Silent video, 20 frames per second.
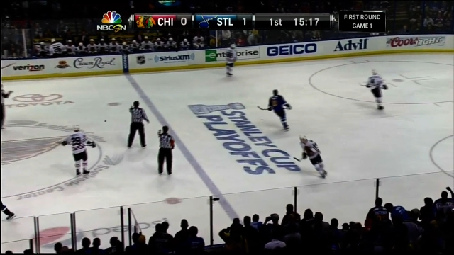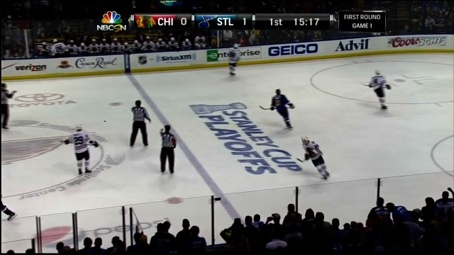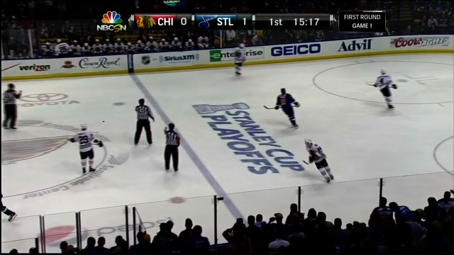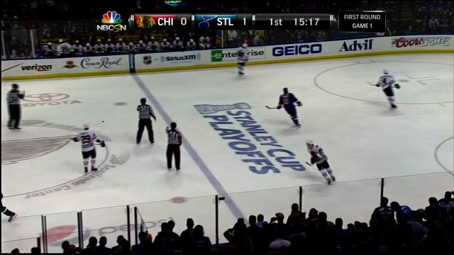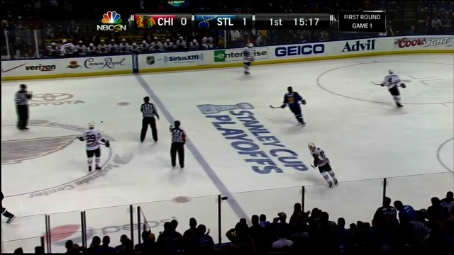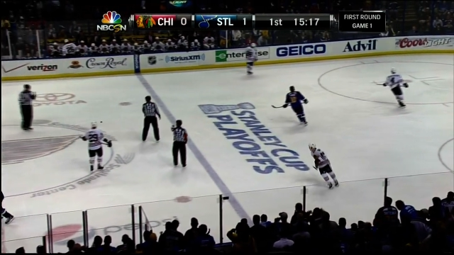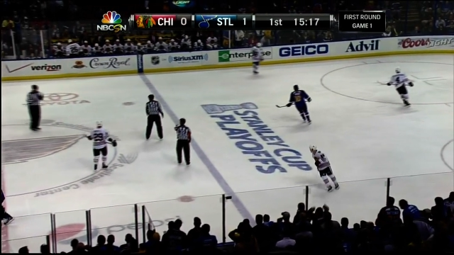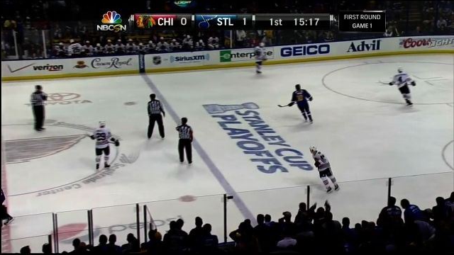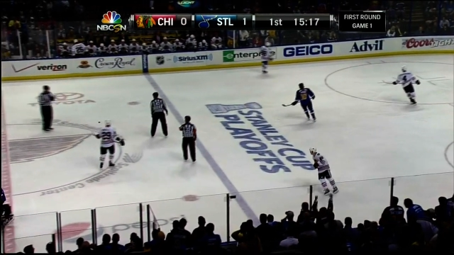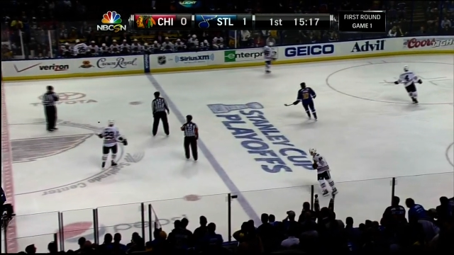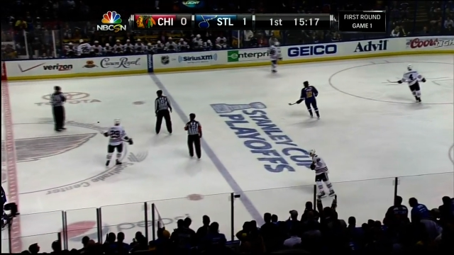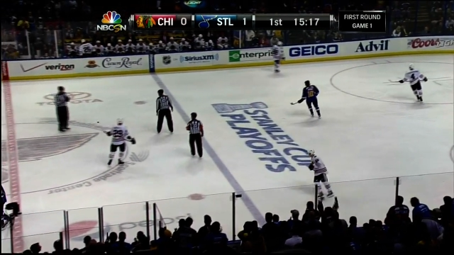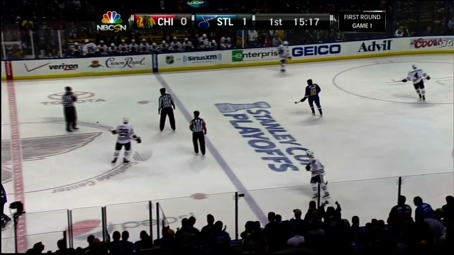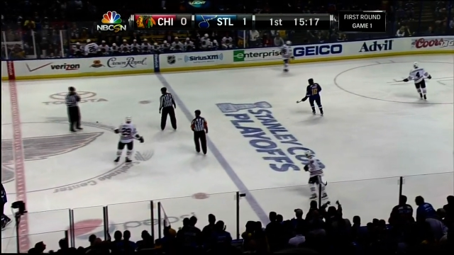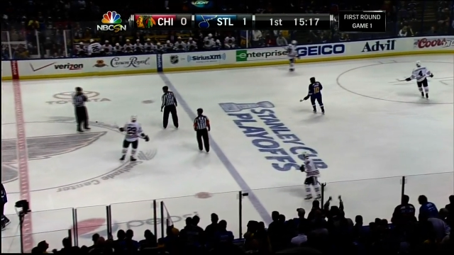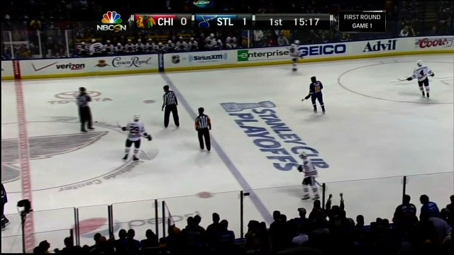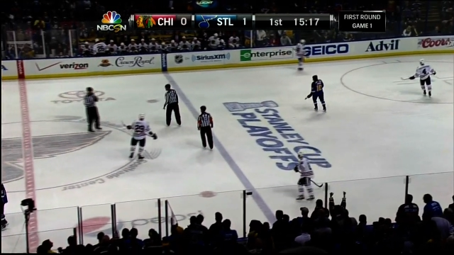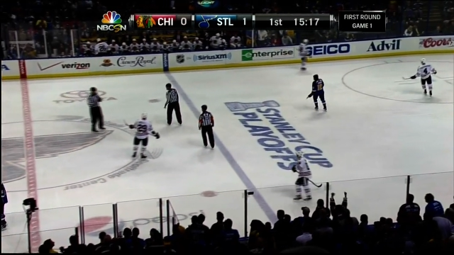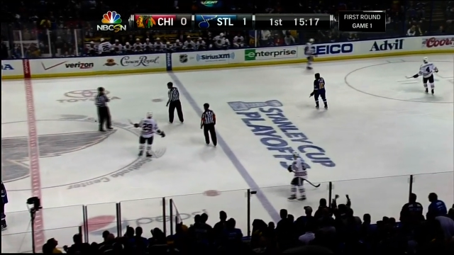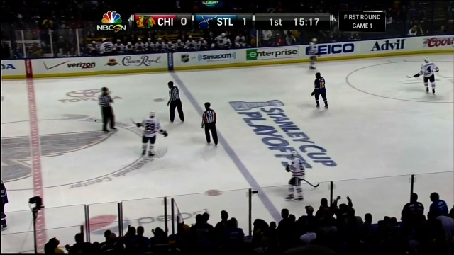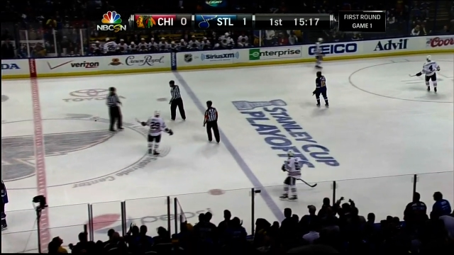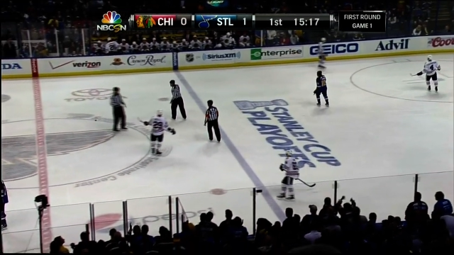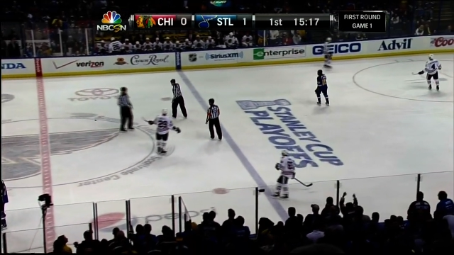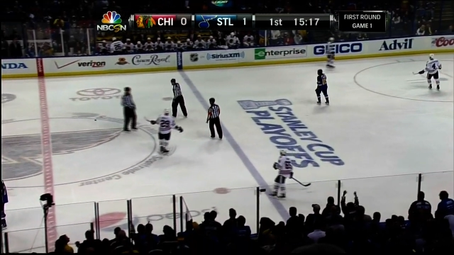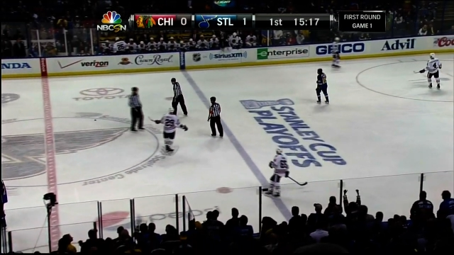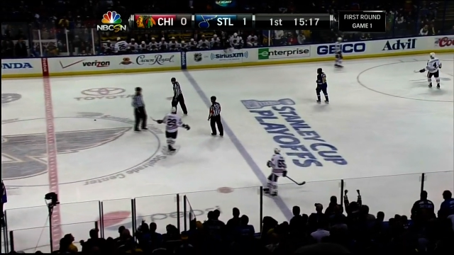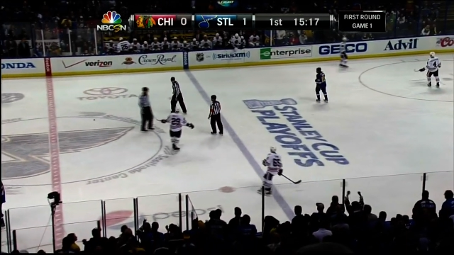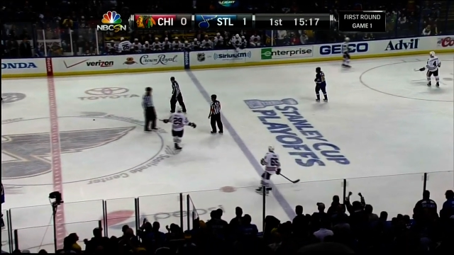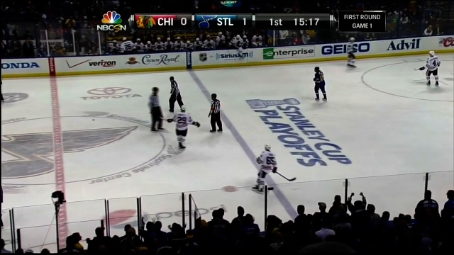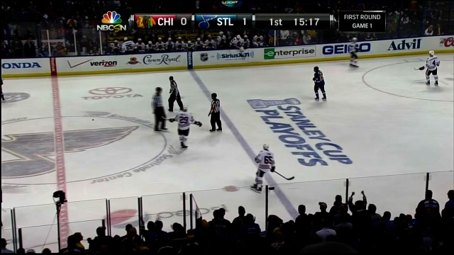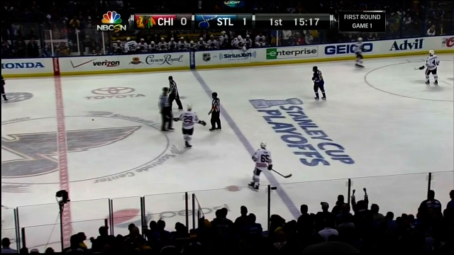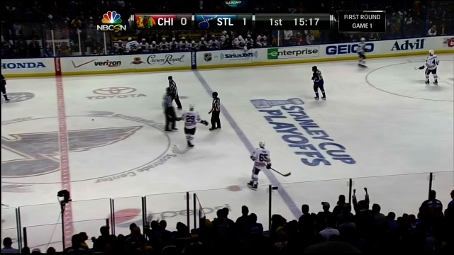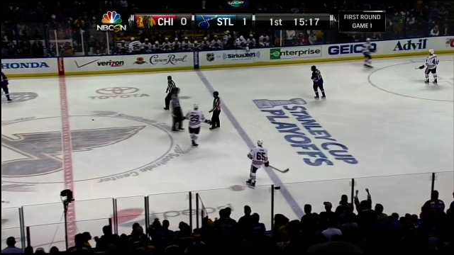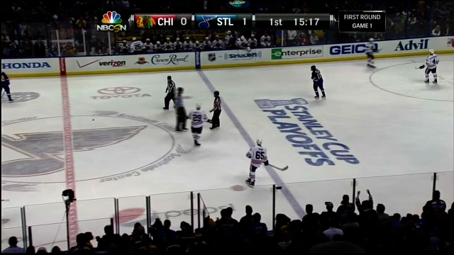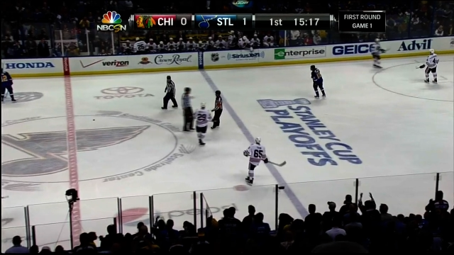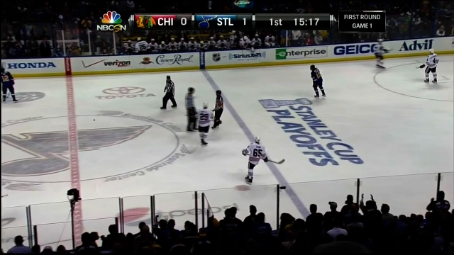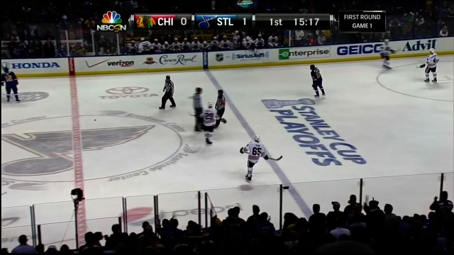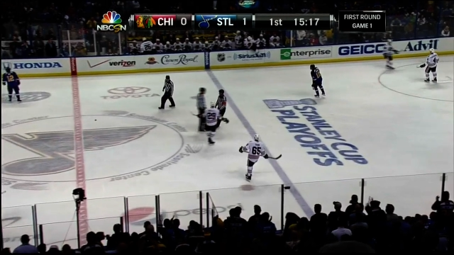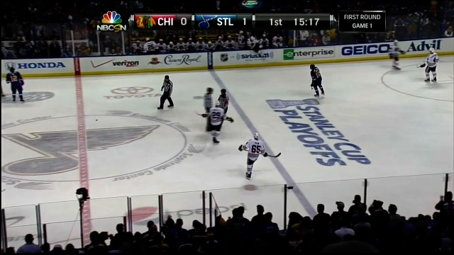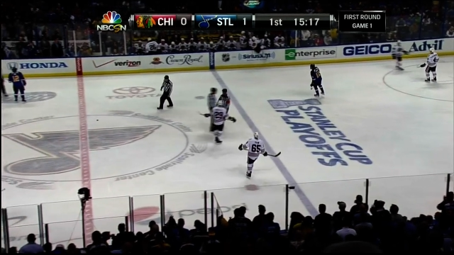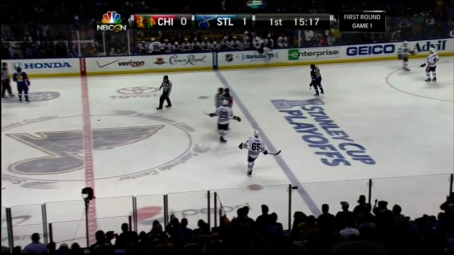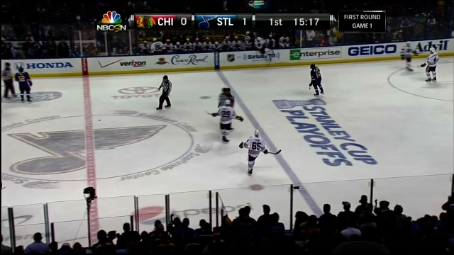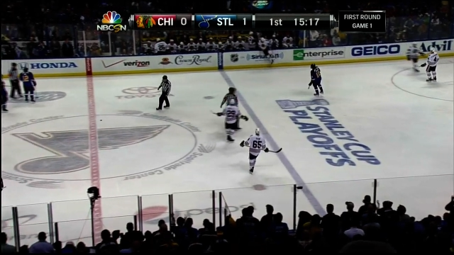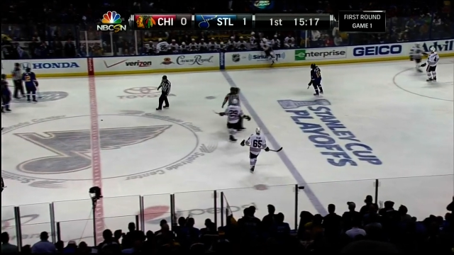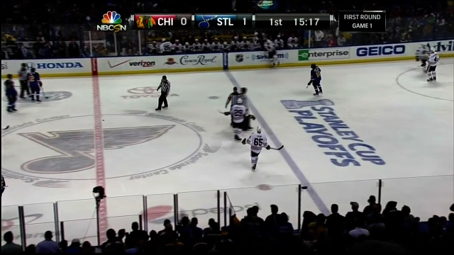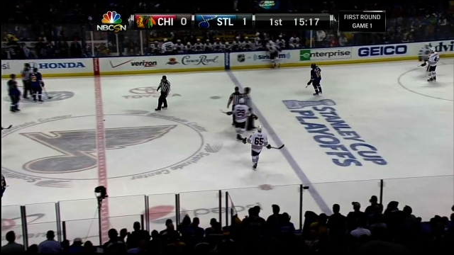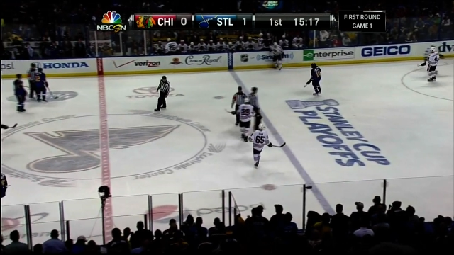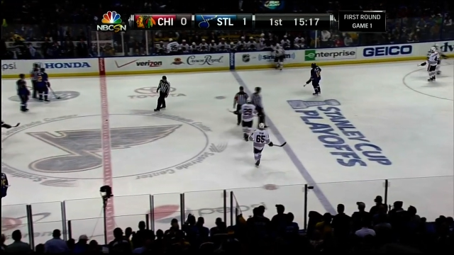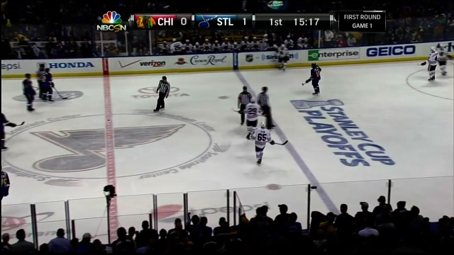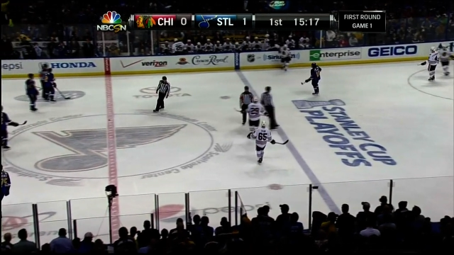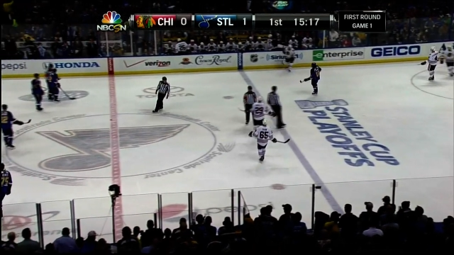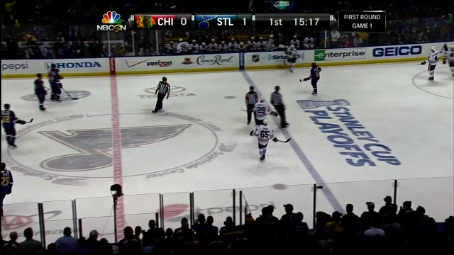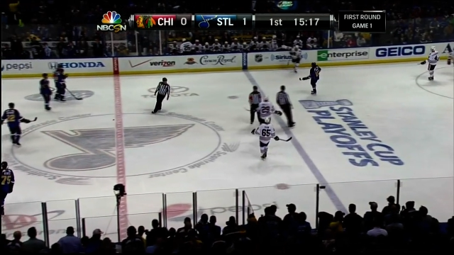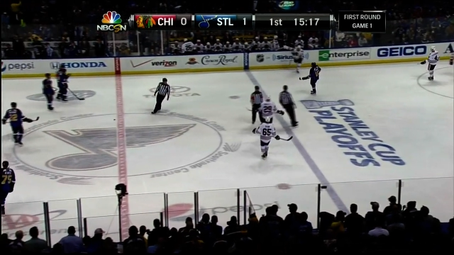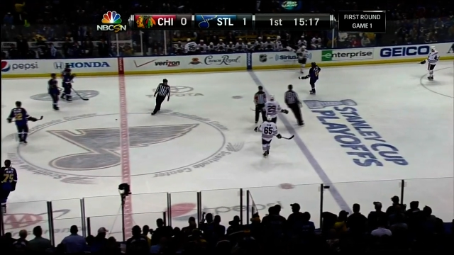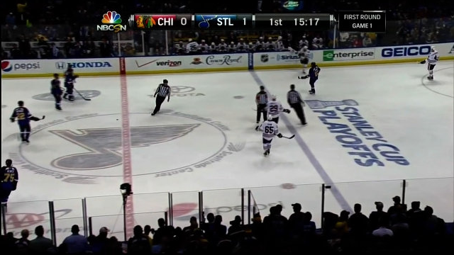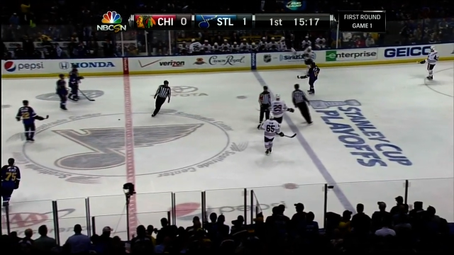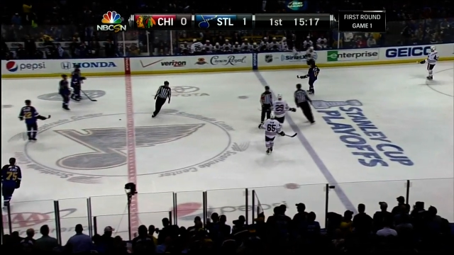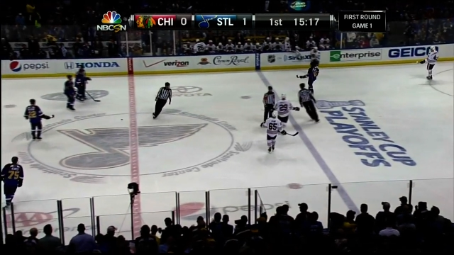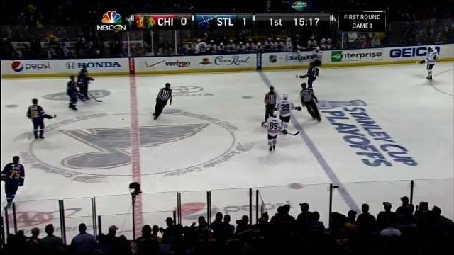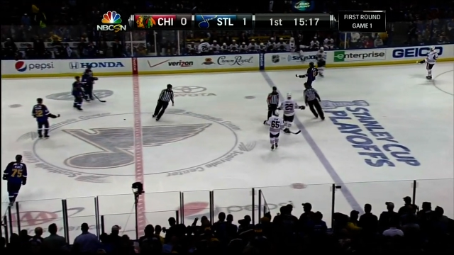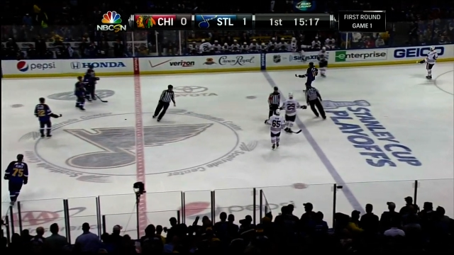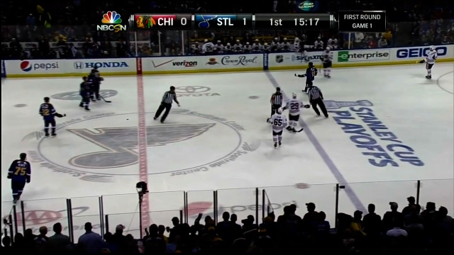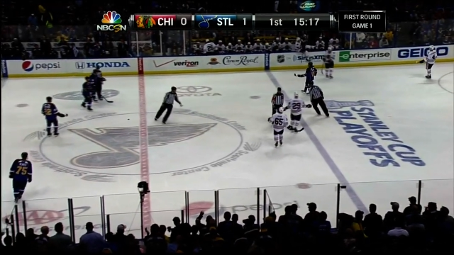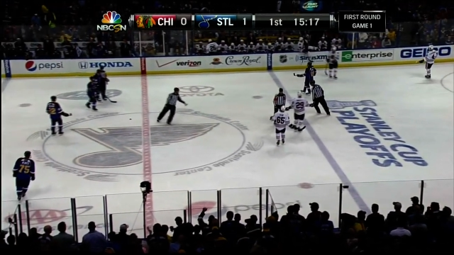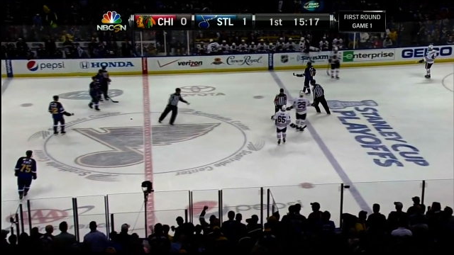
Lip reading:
No face is visible, so there are no lips to read.